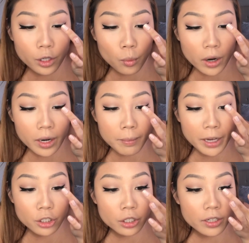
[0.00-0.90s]
You want to
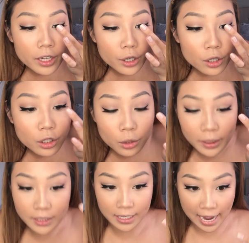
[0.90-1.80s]
make sure that your glue
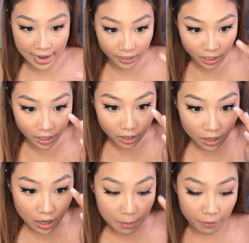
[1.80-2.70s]
is tacky
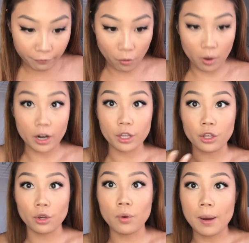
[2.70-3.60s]
before
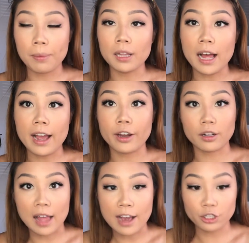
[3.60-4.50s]
you apply your
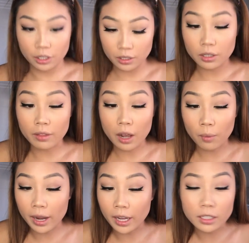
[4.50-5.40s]
lashes, so that
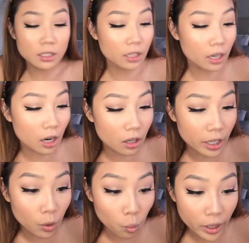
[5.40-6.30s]
way it doesn't get all
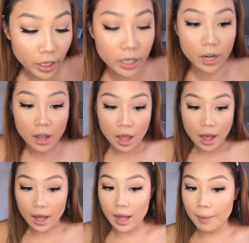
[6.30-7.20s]
like weird.
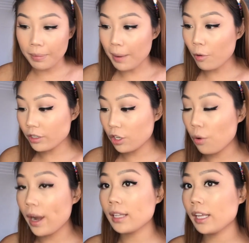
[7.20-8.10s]
But I'm going to
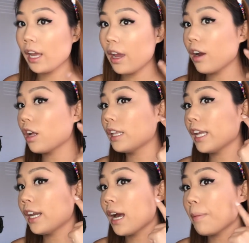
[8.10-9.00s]
quickly
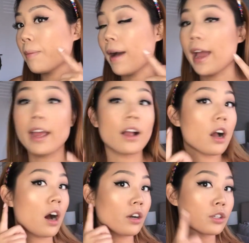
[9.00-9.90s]
clean up my
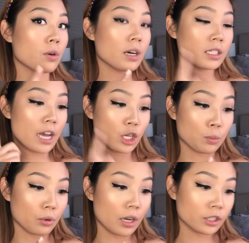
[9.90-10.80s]
contour slash
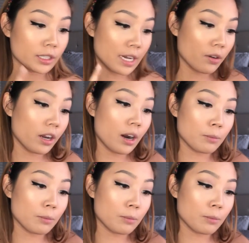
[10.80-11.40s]
bronzer down here.